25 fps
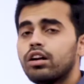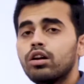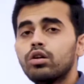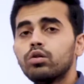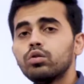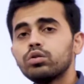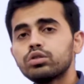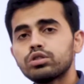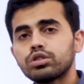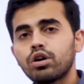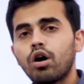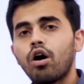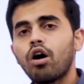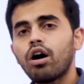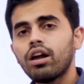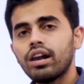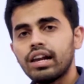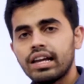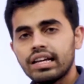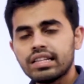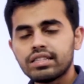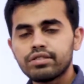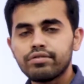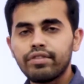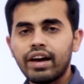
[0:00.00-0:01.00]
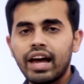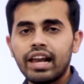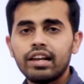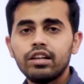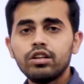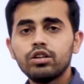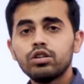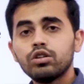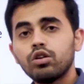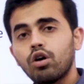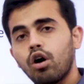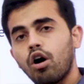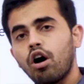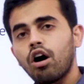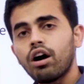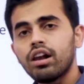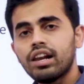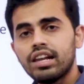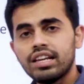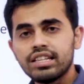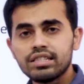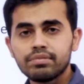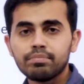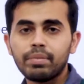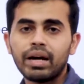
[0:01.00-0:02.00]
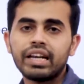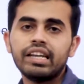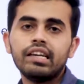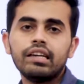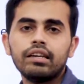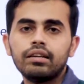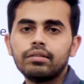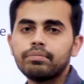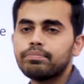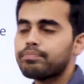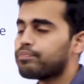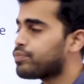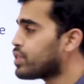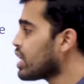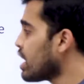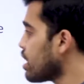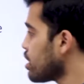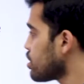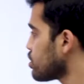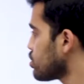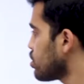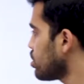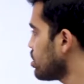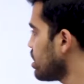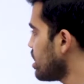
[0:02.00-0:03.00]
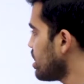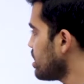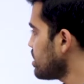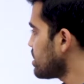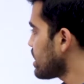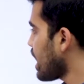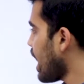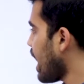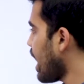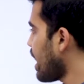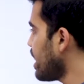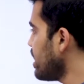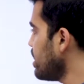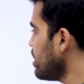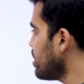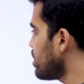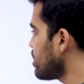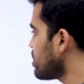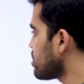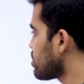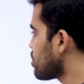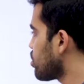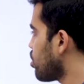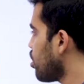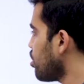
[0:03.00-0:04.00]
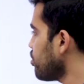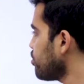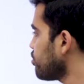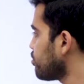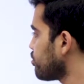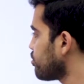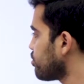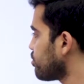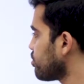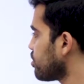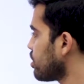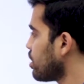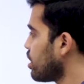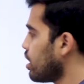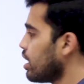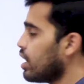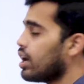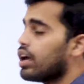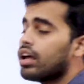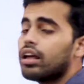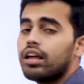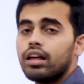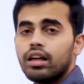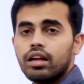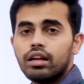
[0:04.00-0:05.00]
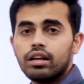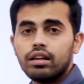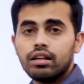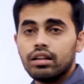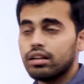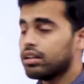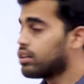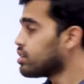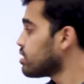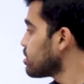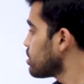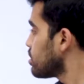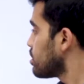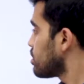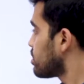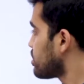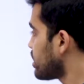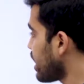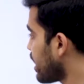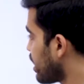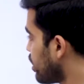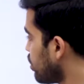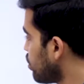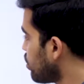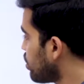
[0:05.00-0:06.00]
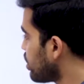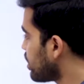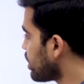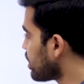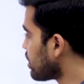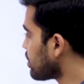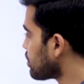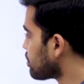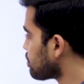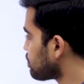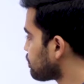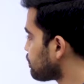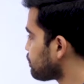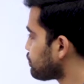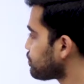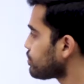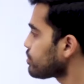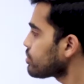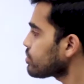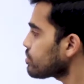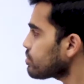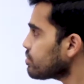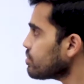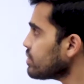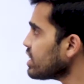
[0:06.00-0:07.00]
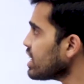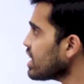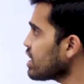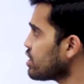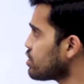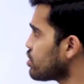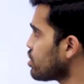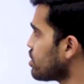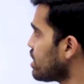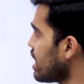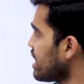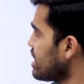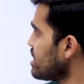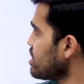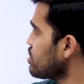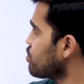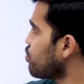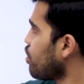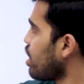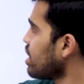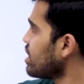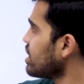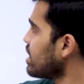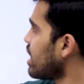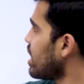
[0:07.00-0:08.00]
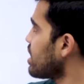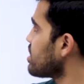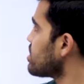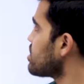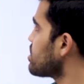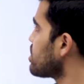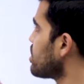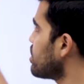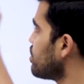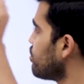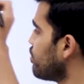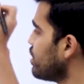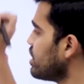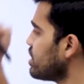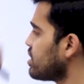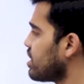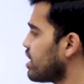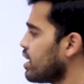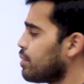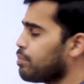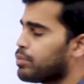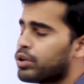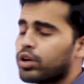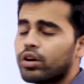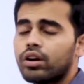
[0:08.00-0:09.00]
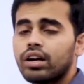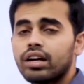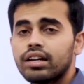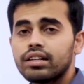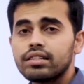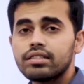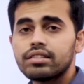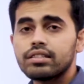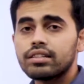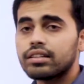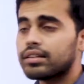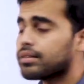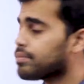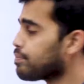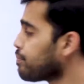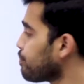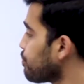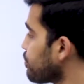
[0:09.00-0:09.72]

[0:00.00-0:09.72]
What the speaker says: lose all his value, all his money. So there is high risk of security. So that is one concern with cryptocurrency.